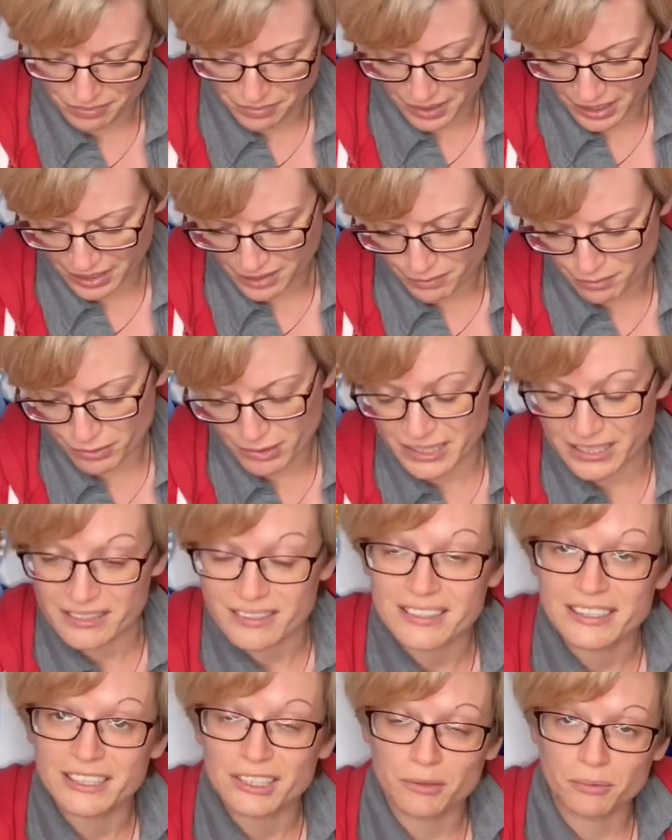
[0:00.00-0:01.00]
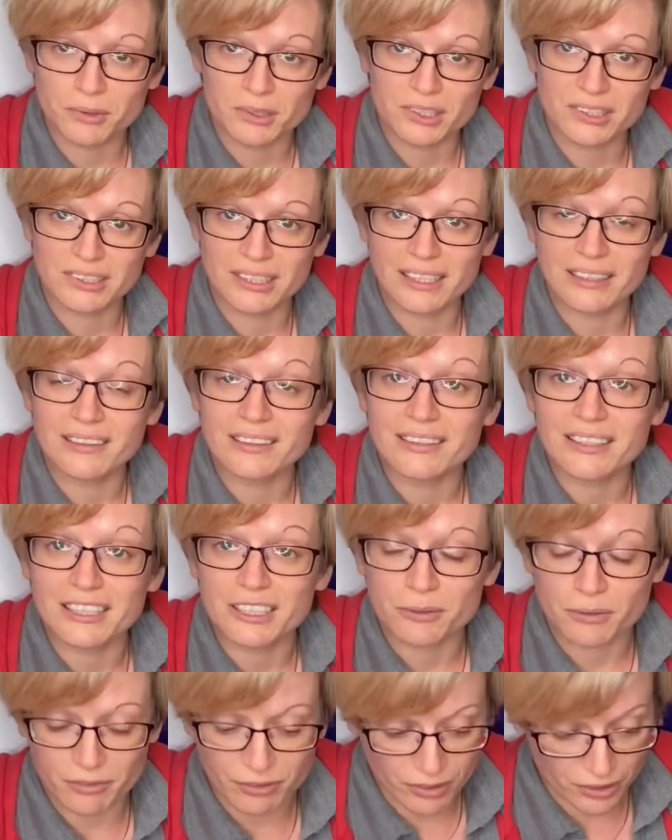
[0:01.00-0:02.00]
kind of breeders need to understand and need
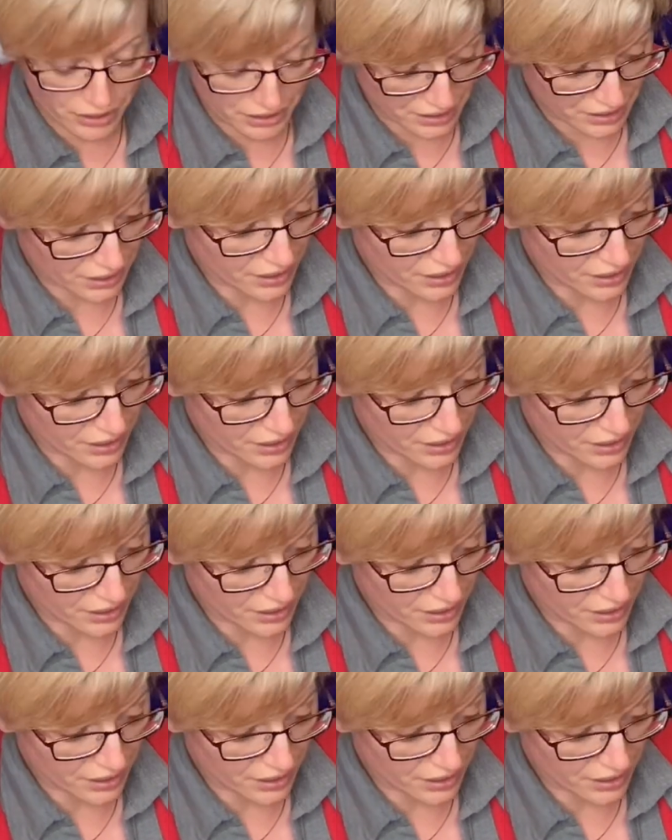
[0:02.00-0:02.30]
to avoid.